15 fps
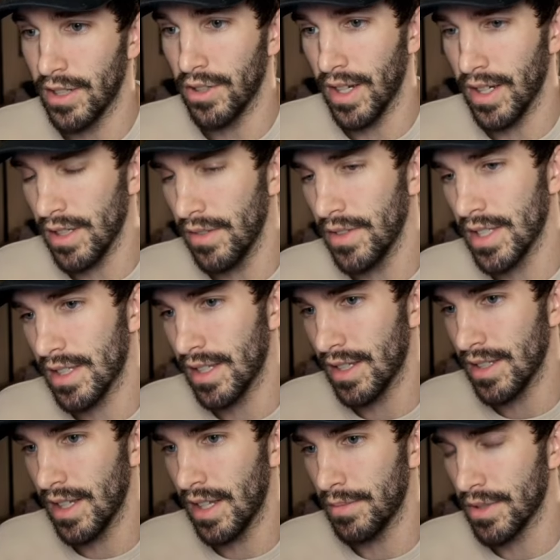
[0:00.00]
you actually have a
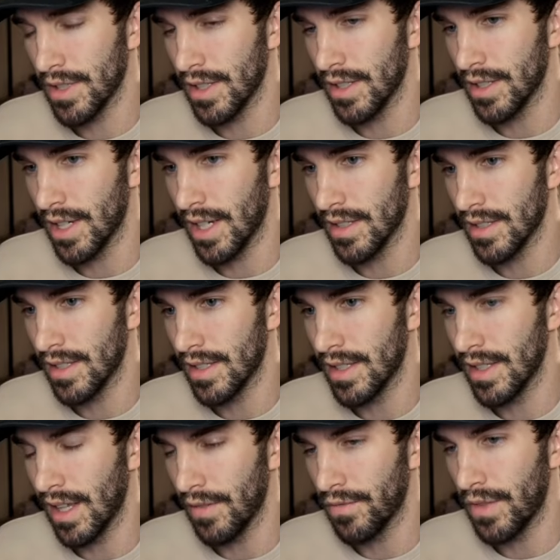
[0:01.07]
68% chance to see
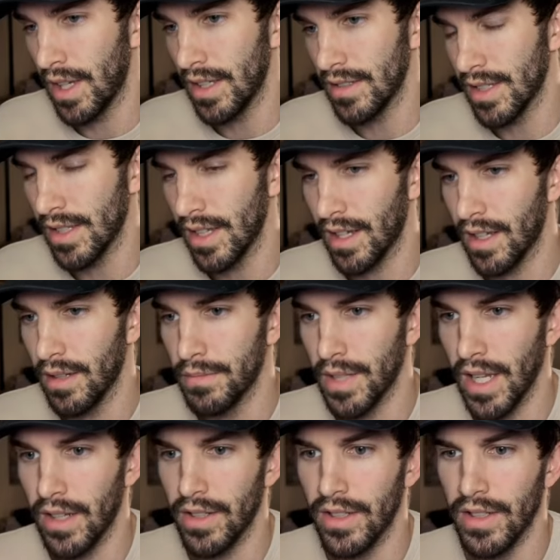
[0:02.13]
that fade, see that come
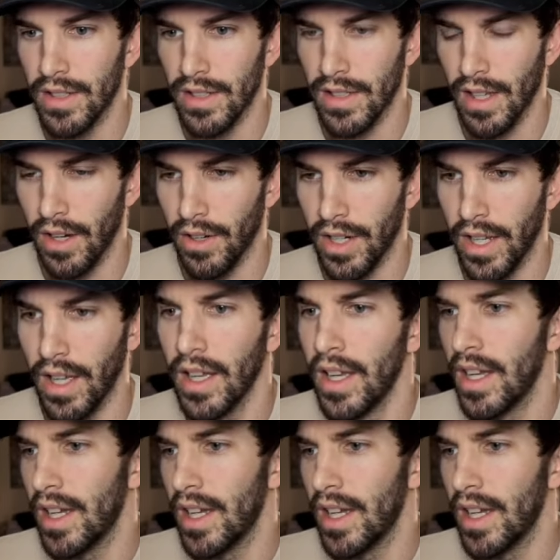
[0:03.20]
down into this area.